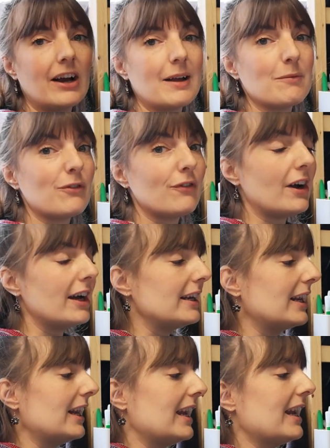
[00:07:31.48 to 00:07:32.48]
I am
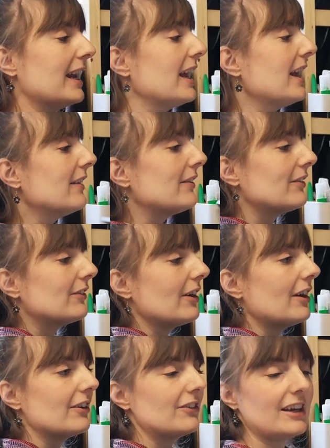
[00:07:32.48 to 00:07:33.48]
finally
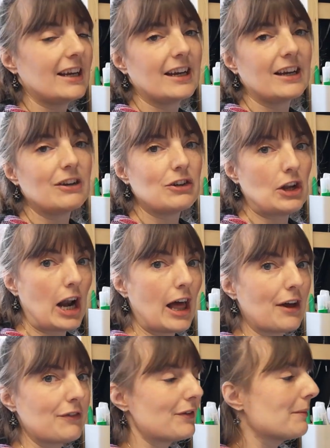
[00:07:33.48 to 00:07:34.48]
starting to
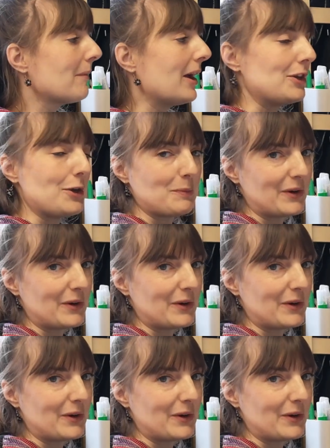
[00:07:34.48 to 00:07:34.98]
love my new